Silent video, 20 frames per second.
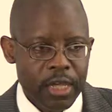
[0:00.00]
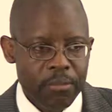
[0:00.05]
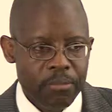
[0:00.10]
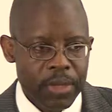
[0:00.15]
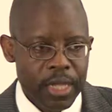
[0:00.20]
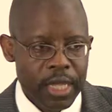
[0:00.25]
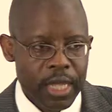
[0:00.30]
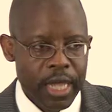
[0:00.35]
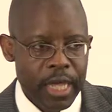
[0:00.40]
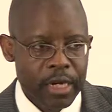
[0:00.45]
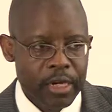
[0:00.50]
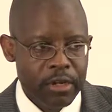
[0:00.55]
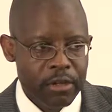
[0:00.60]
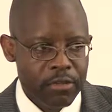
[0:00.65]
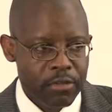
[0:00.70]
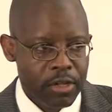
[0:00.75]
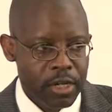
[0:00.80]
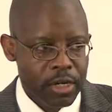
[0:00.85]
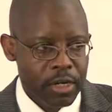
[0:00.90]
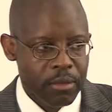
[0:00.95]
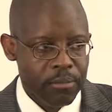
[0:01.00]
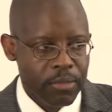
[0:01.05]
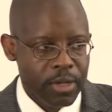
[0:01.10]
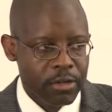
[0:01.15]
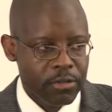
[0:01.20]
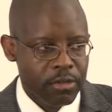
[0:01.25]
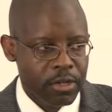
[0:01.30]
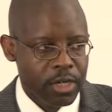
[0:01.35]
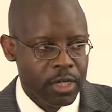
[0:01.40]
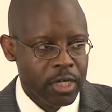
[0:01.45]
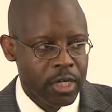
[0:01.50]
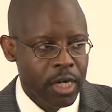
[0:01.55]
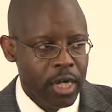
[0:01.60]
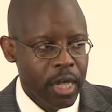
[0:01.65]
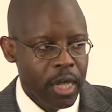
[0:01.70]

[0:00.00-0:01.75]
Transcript: it began to send a message